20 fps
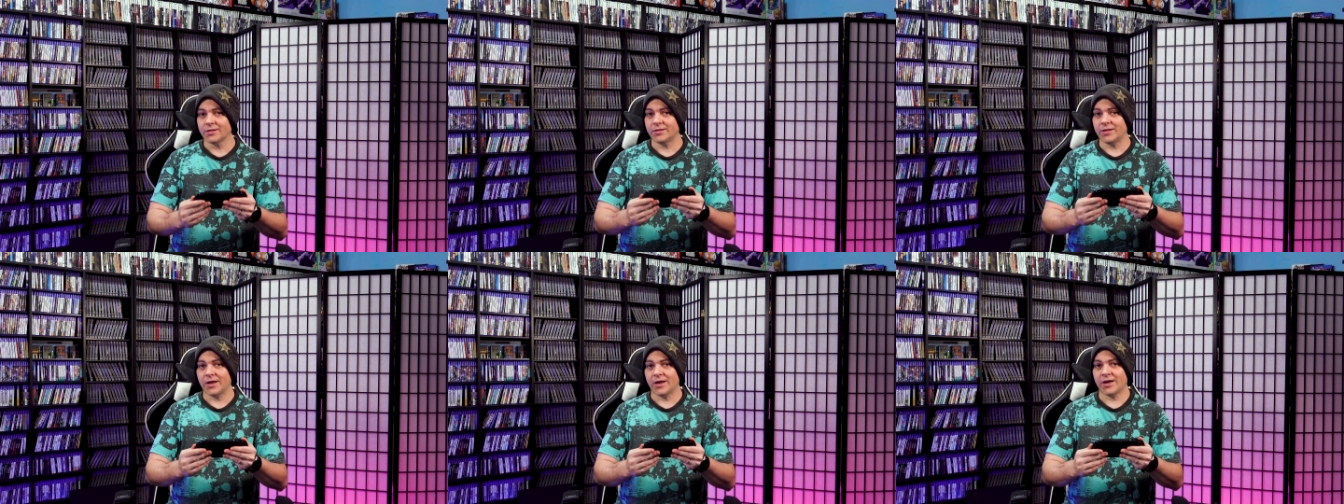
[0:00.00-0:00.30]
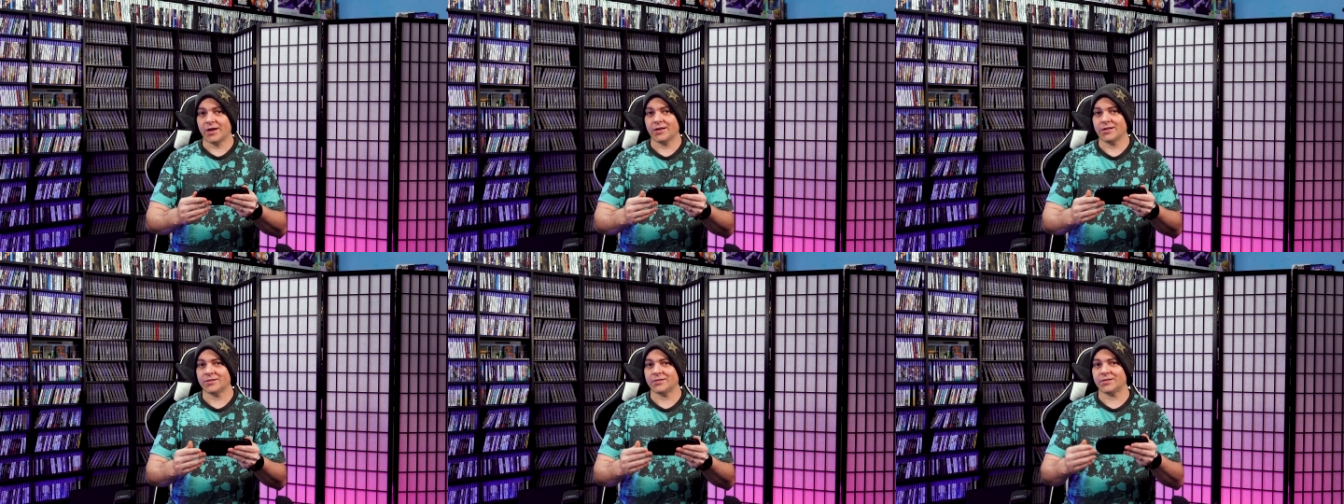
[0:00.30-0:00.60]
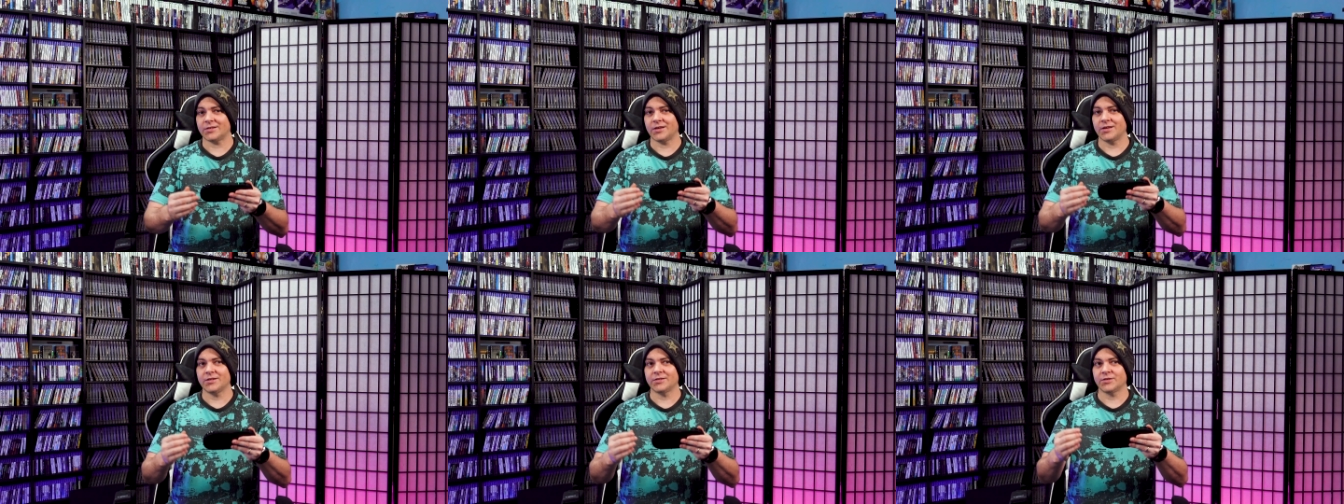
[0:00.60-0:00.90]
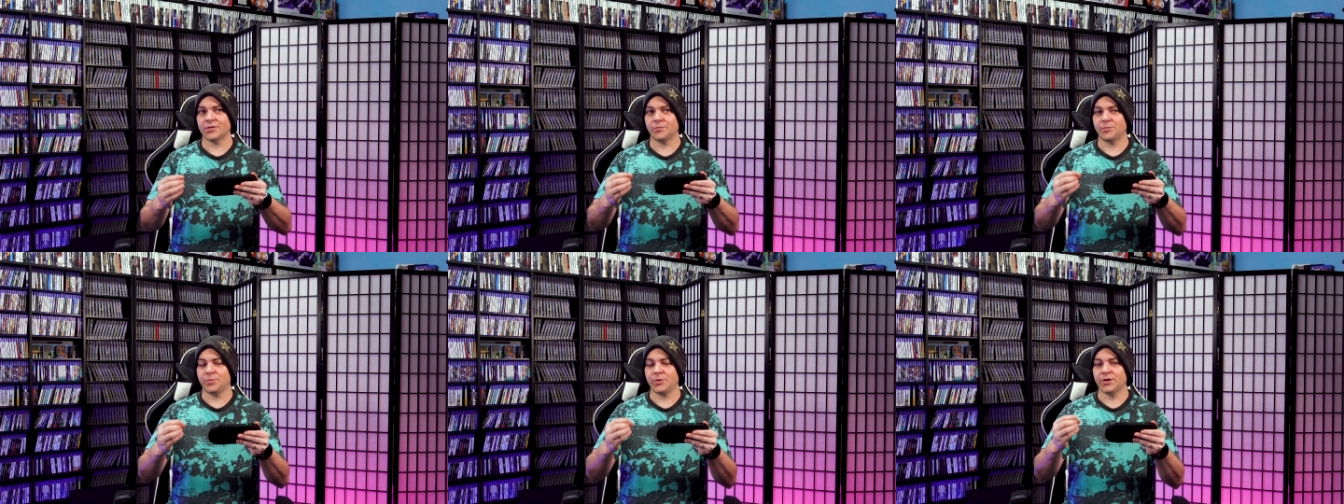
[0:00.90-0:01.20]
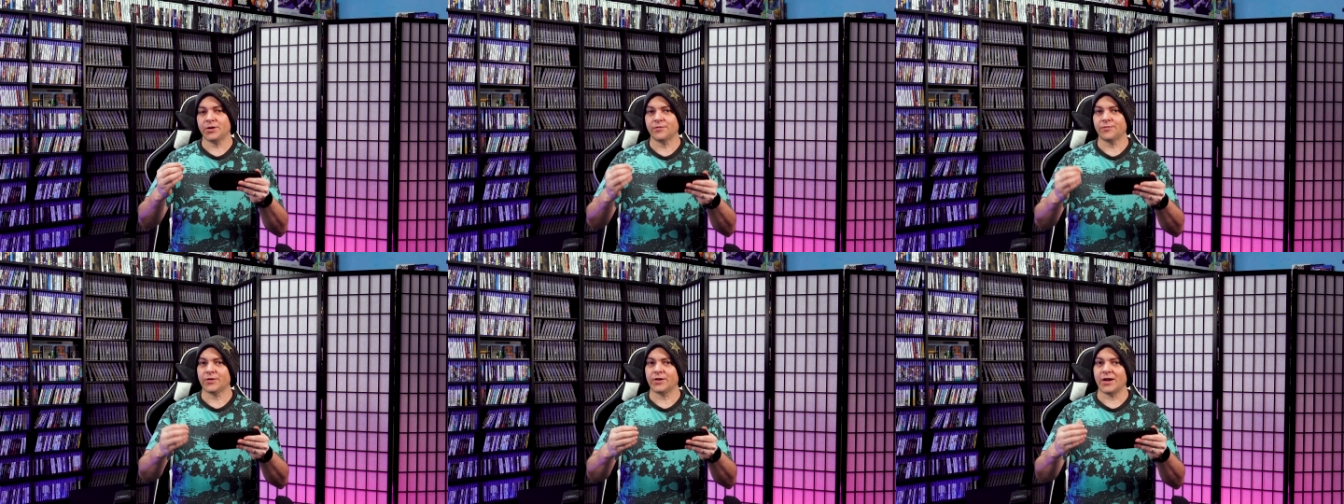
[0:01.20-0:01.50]
that is a
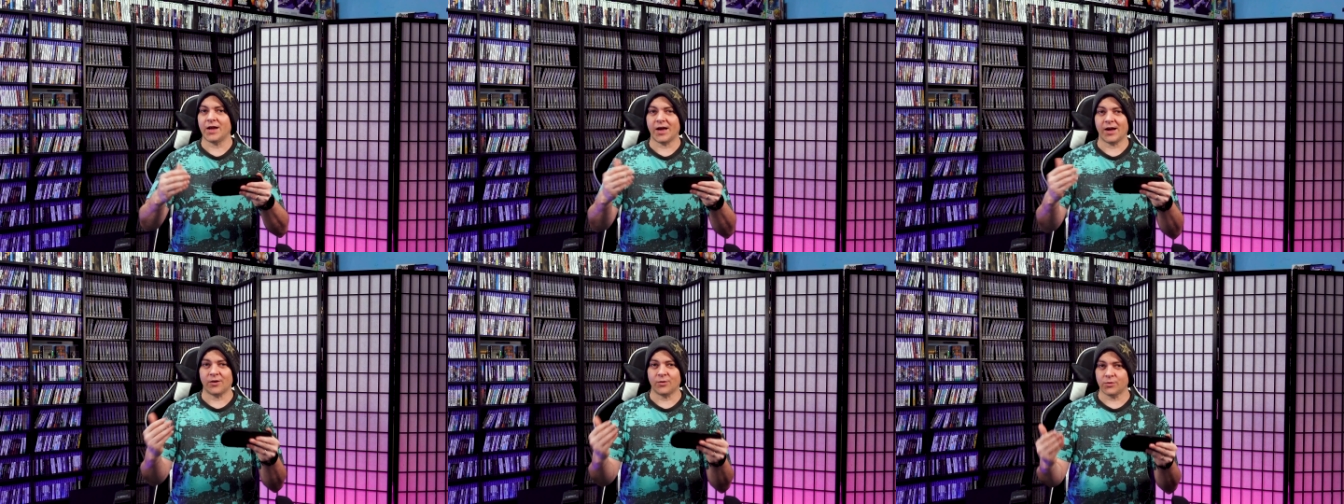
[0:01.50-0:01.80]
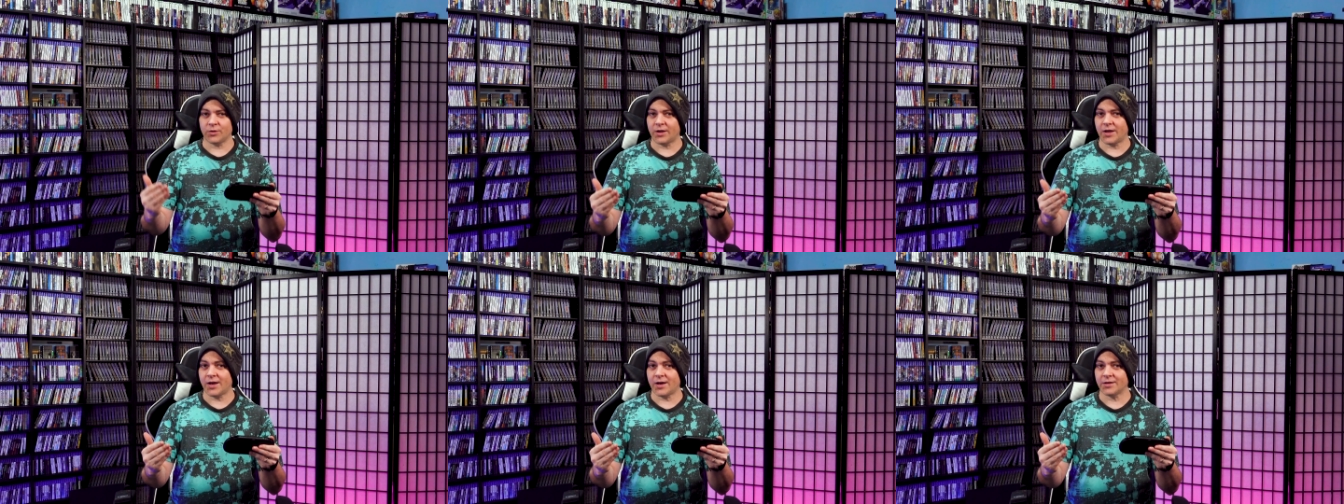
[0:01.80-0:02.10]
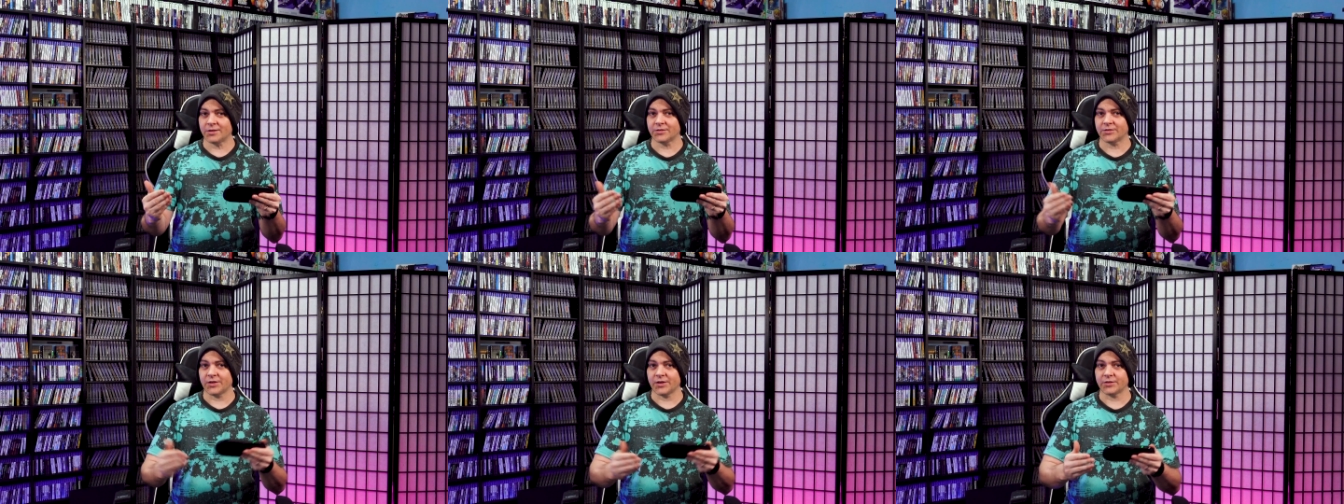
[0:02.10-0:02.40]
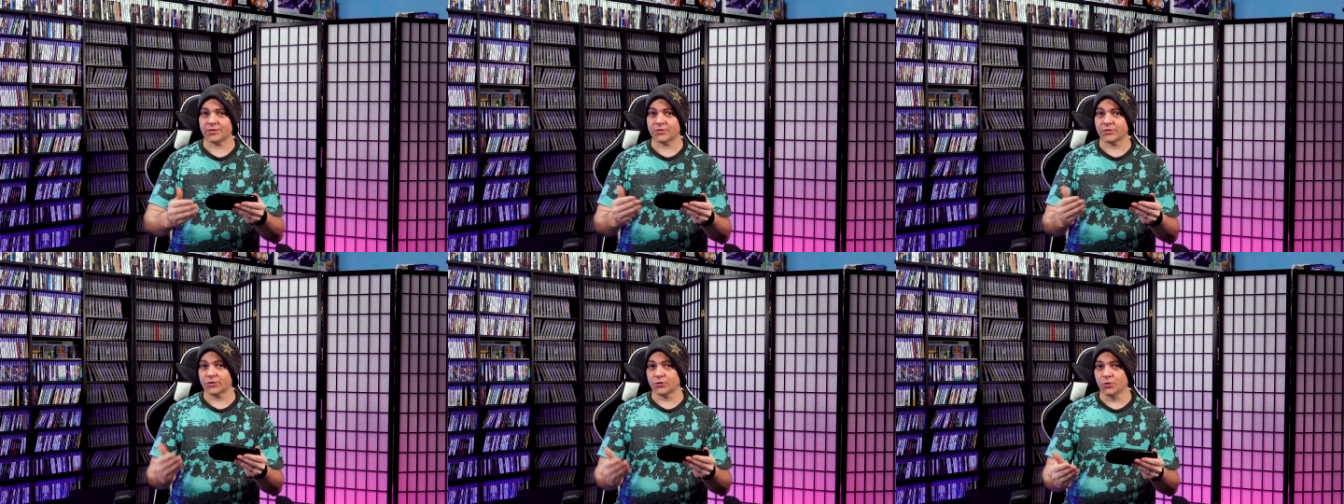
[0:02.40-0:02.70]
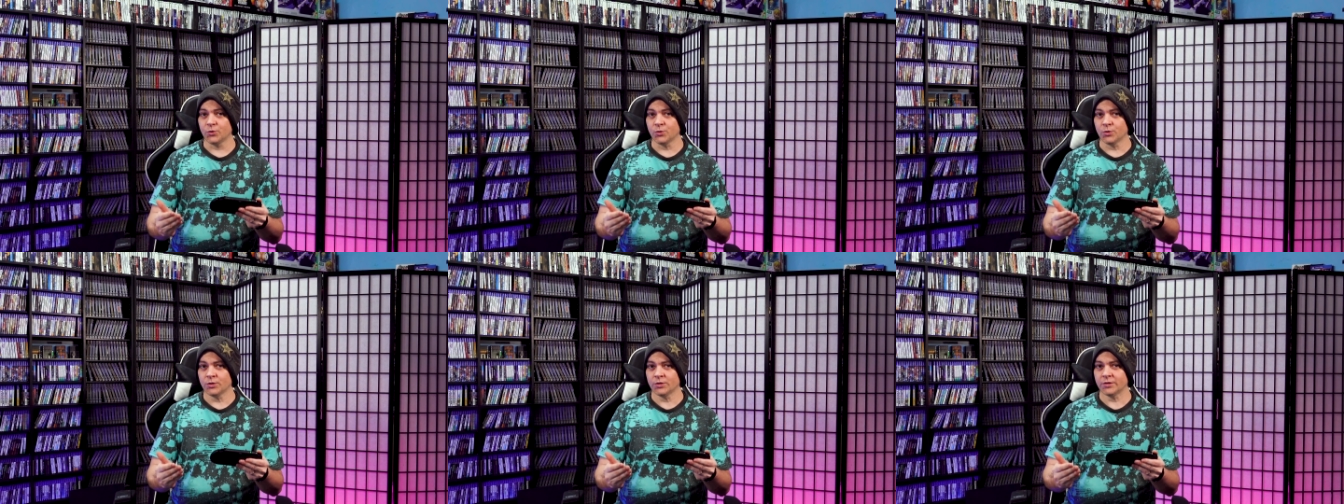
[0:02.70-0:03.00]
bit of an outcast at
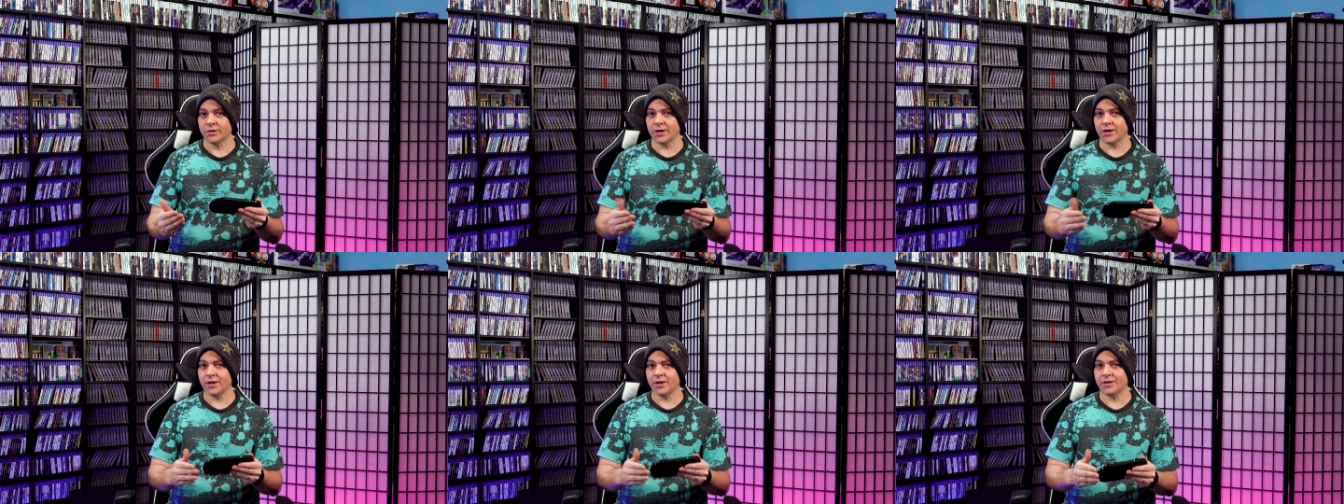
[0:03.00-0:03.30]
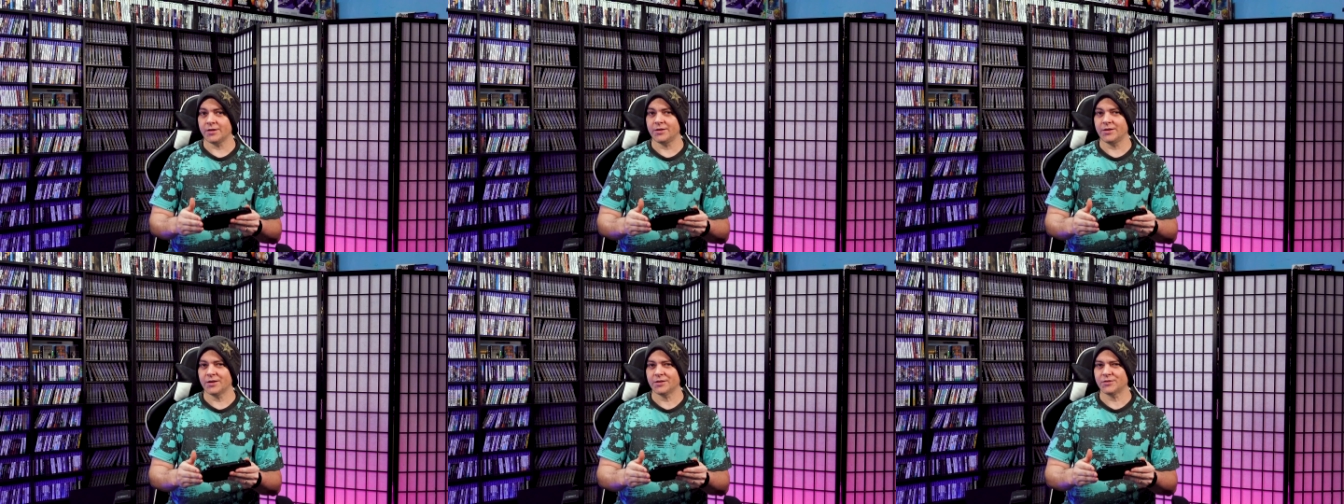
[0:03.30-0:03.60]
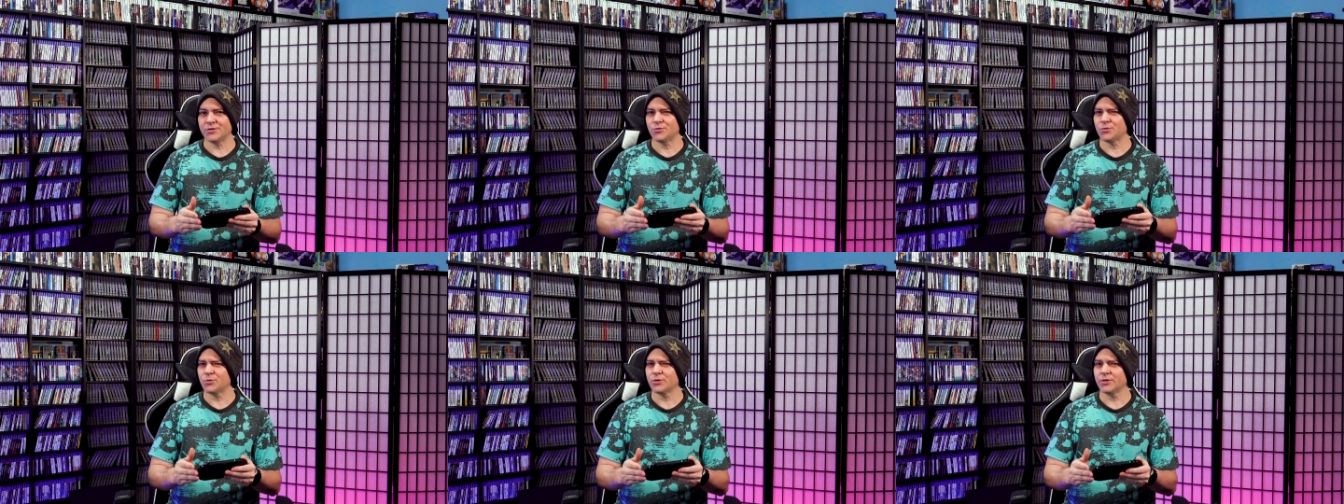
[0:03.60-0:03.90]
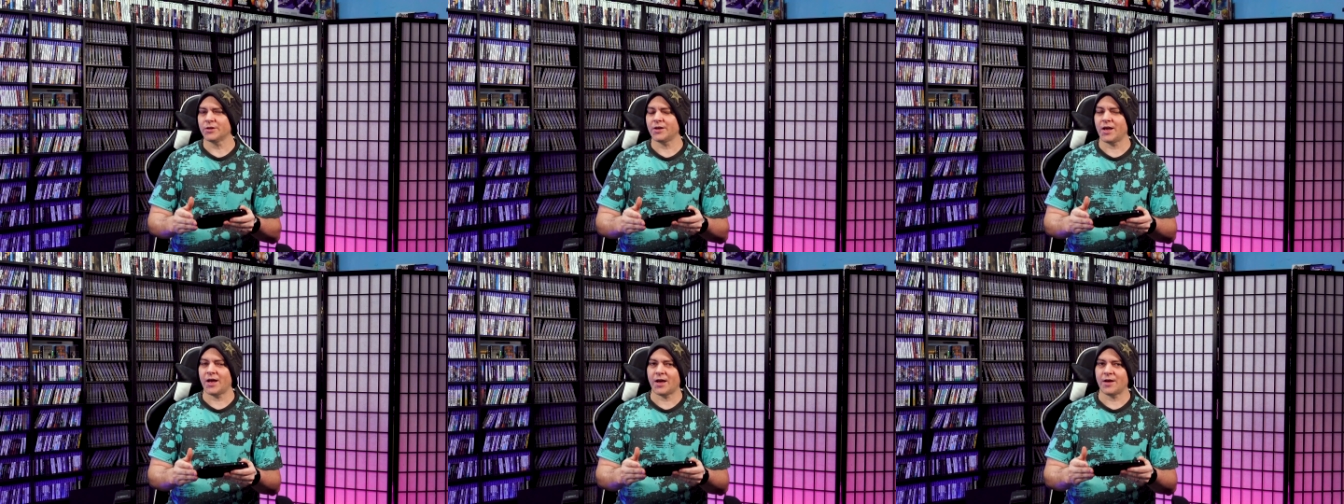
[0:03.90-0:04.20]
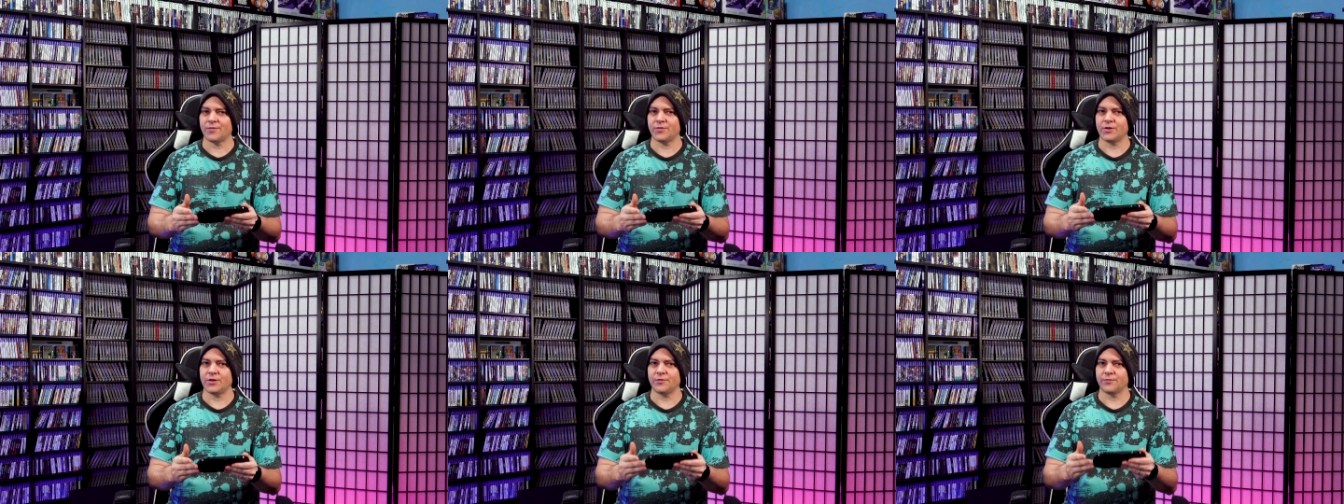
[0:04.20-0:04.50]
school and doesn't really
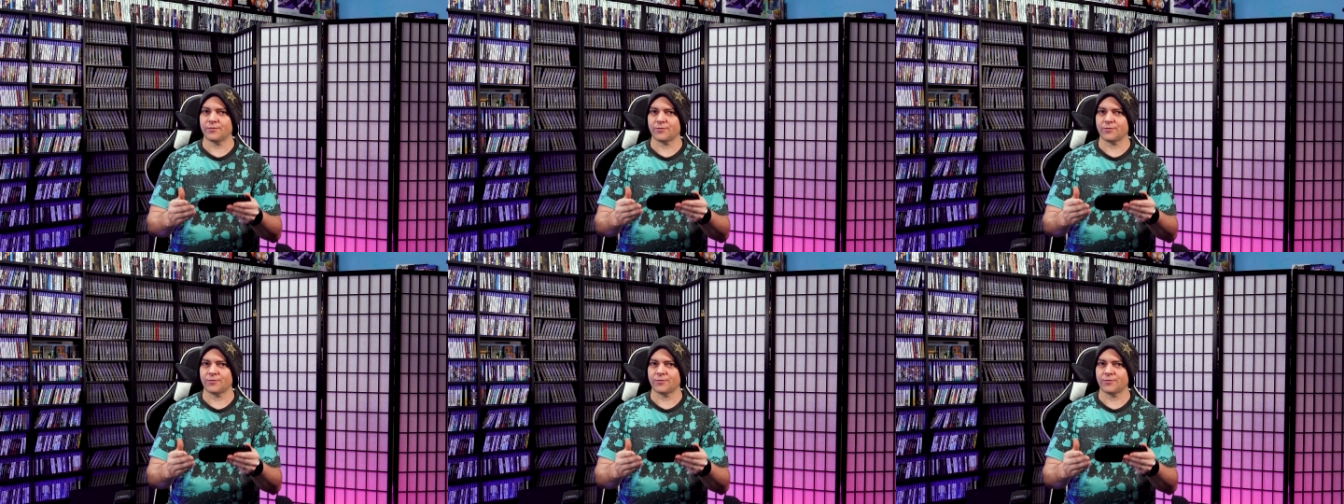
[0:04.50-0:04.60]
have any